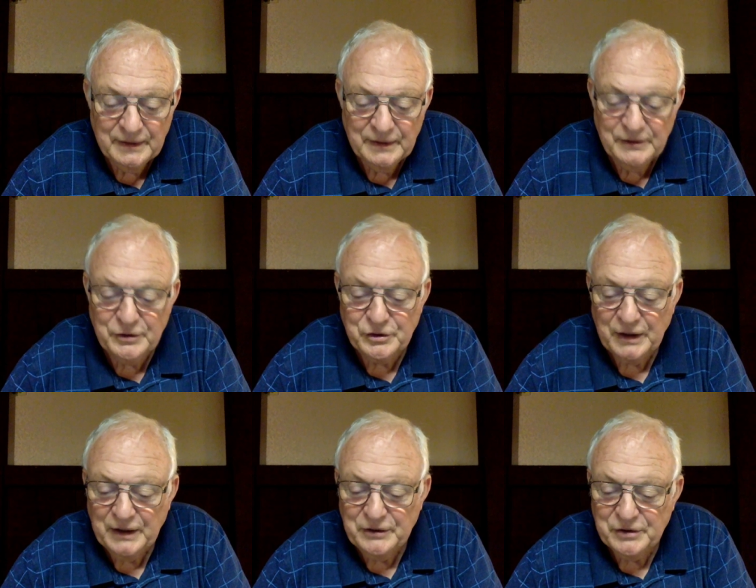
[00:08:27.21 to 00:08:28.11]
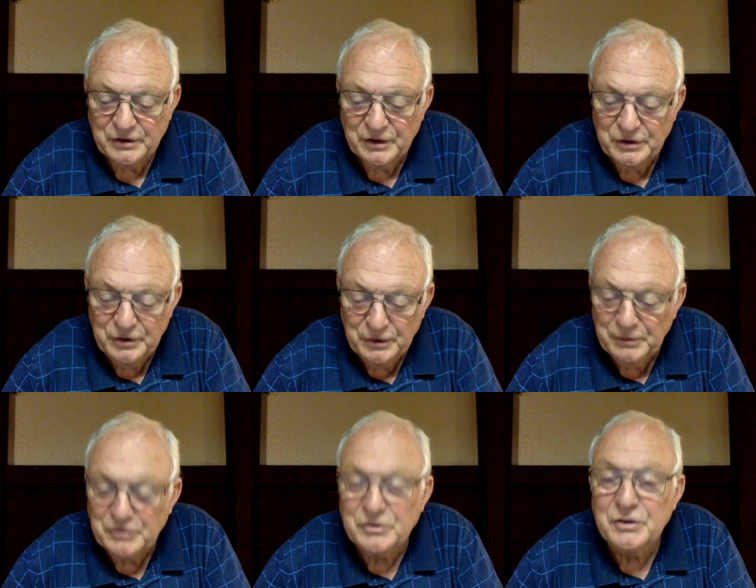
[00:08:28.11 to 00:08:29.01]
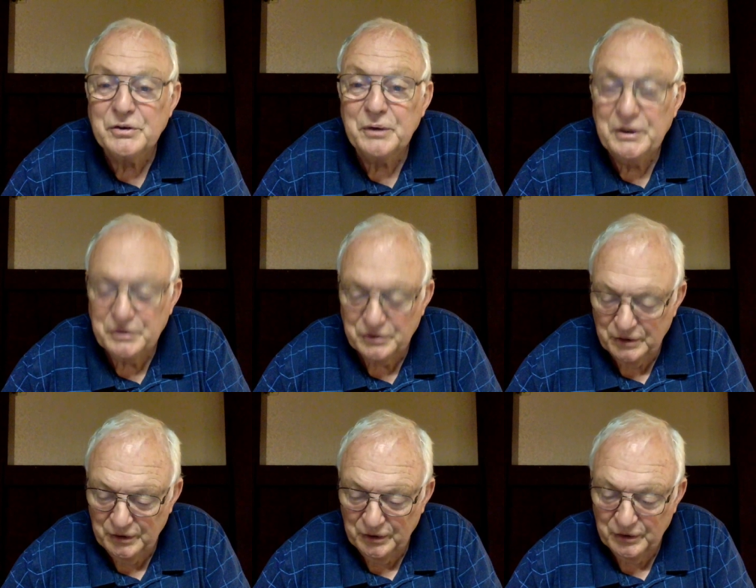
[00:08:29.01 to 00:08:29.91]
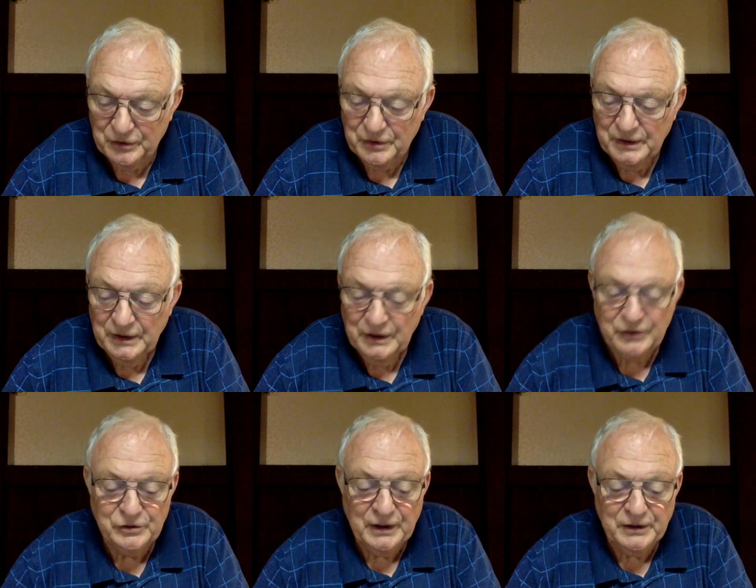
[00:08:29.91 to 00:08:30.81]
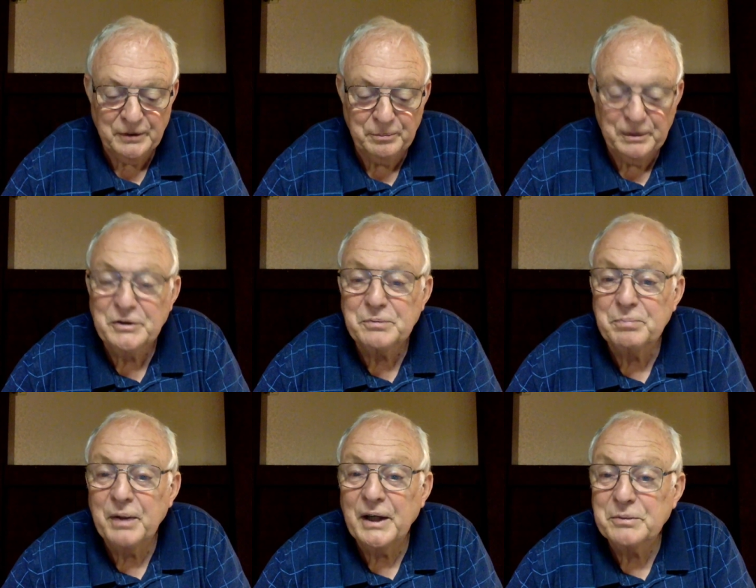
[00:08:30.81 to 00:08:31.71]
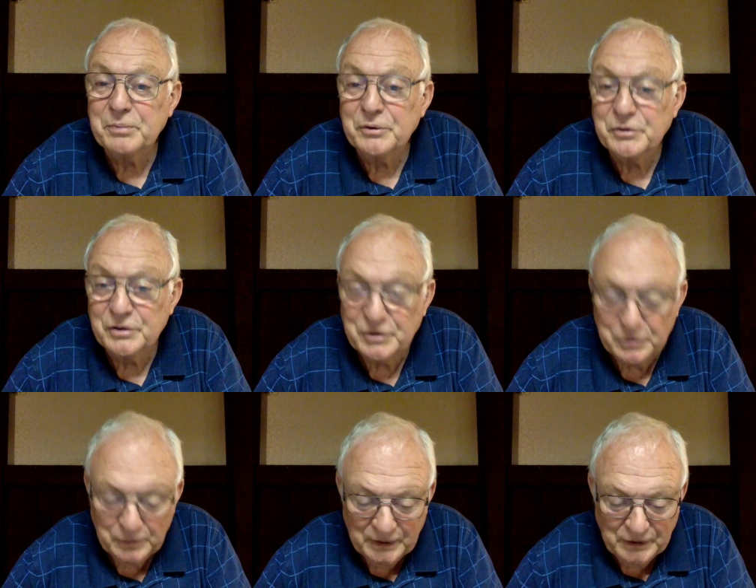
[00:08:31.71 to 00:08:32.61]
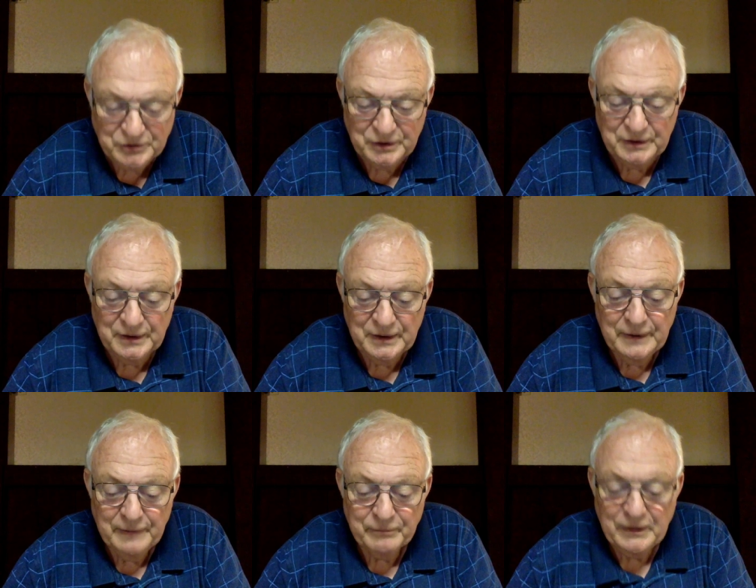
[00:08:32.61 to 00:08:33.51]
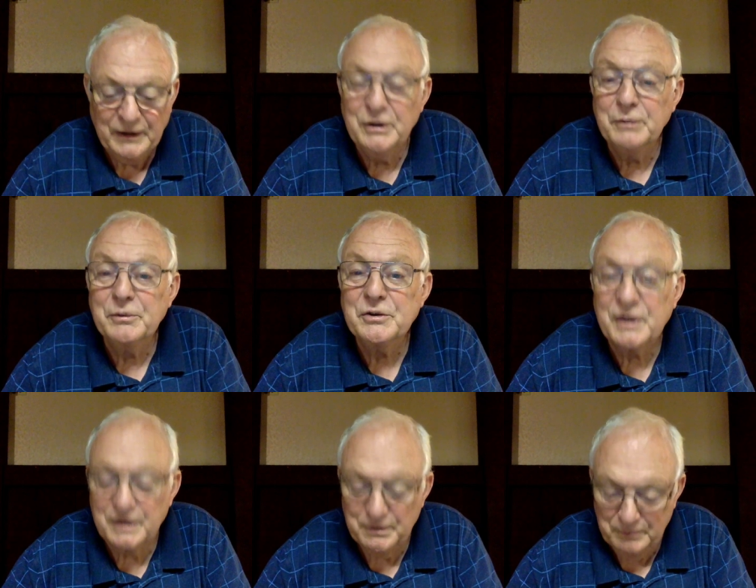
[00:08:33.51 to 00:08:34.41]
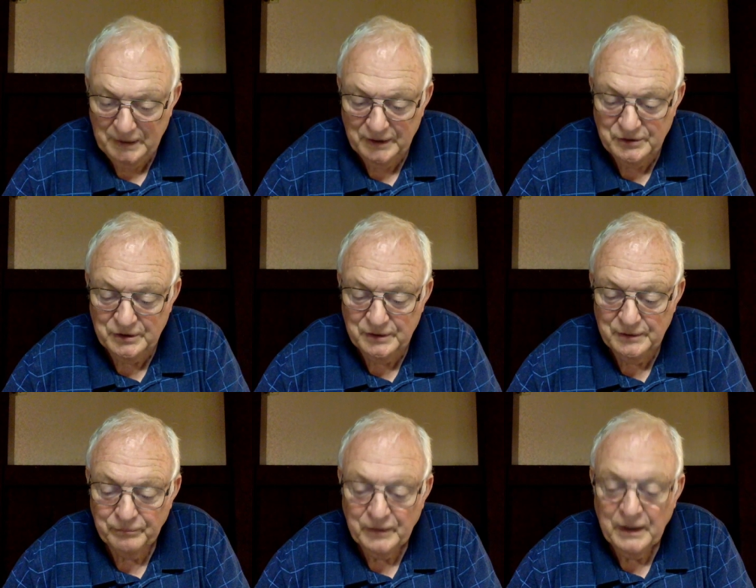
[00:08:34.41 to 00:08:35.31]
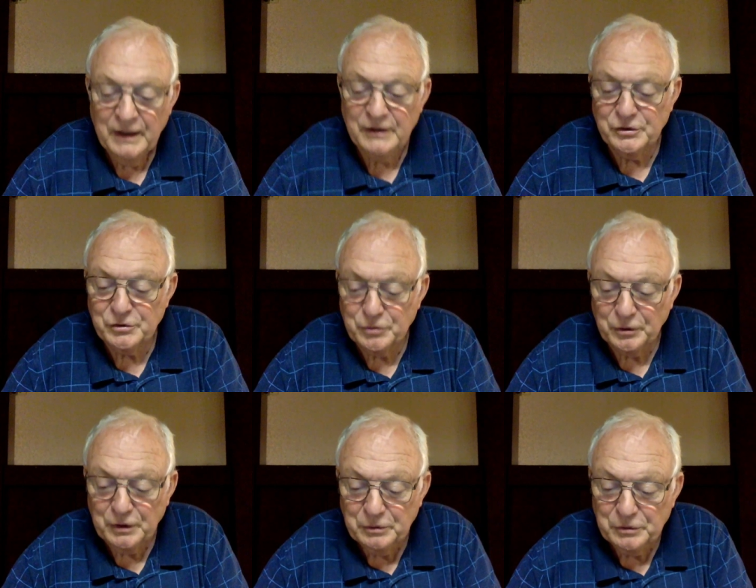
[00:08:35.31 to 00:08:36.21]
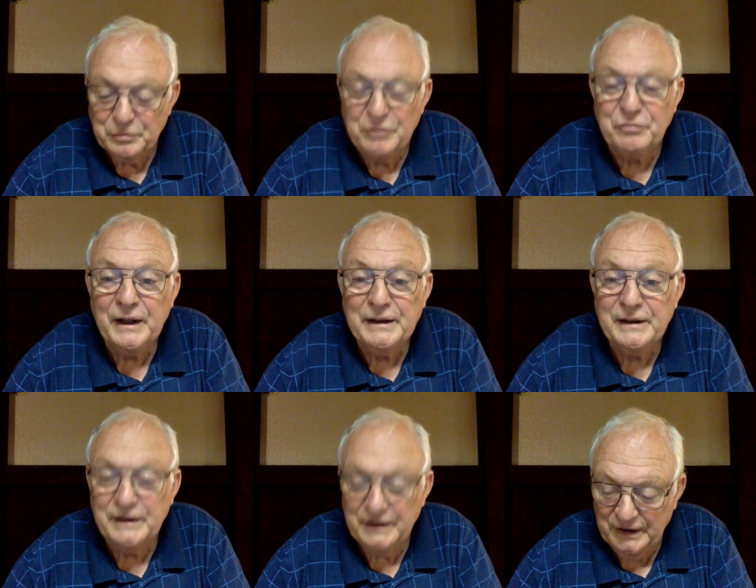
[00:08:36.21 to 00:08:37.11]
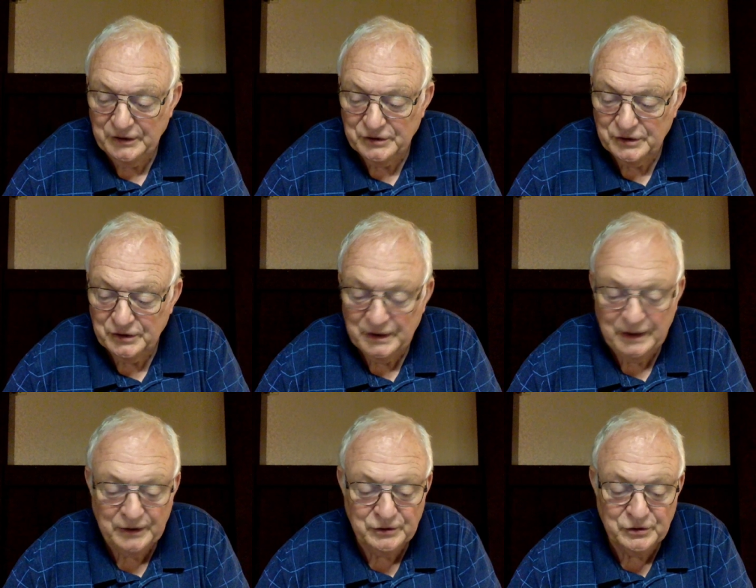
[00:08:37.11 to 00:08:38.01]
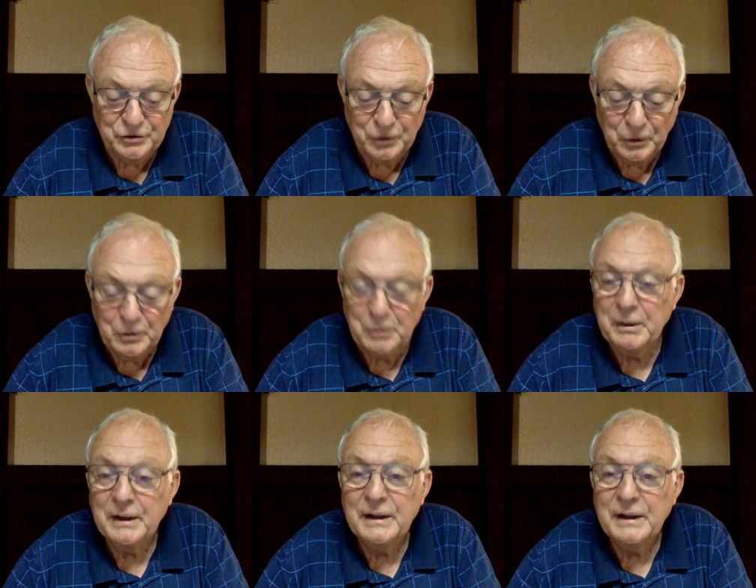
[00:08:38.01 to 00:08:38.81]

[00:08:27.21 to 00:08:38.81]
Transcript: decides that the human situation on earth is not the best possible situation that humans can imagine. In the story which we find in the ancient text, Job